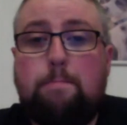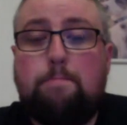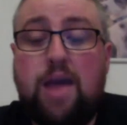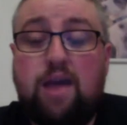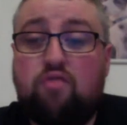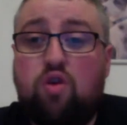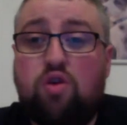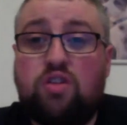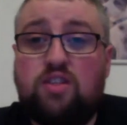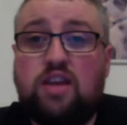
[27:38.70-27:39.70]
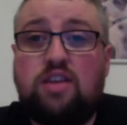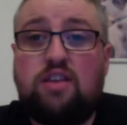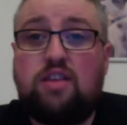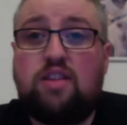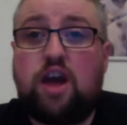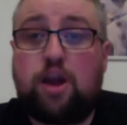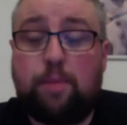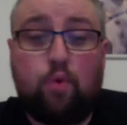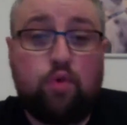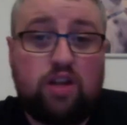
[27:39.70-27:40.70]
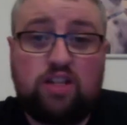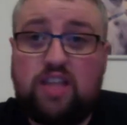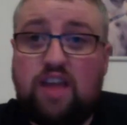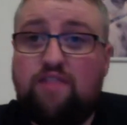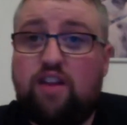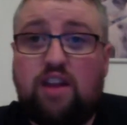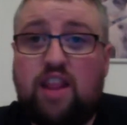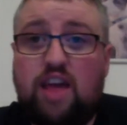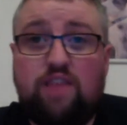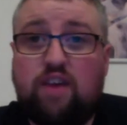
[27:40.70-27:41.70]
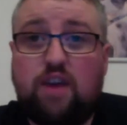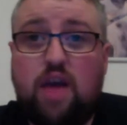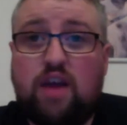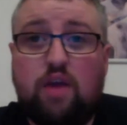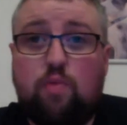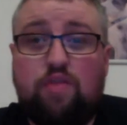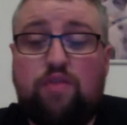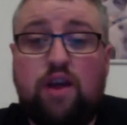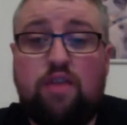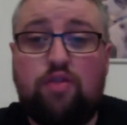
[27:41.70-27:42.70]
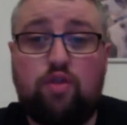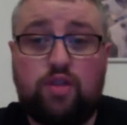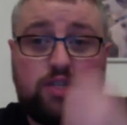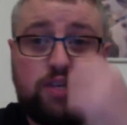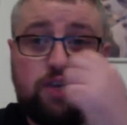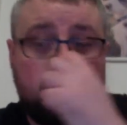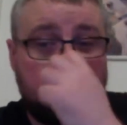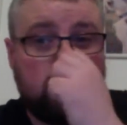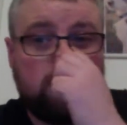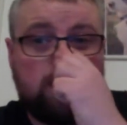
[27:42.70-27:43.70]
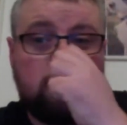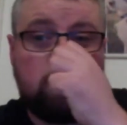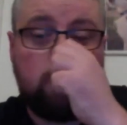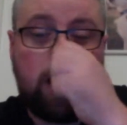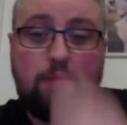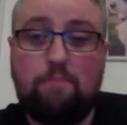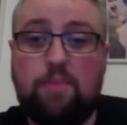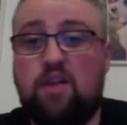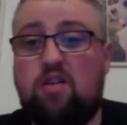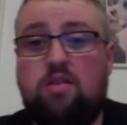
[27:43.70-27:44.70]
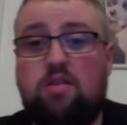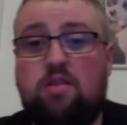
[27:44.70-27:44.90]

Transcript: Beck Rawlings is in, her opponent is definitely live and can win a fight. I thought Cihu Ham beat her.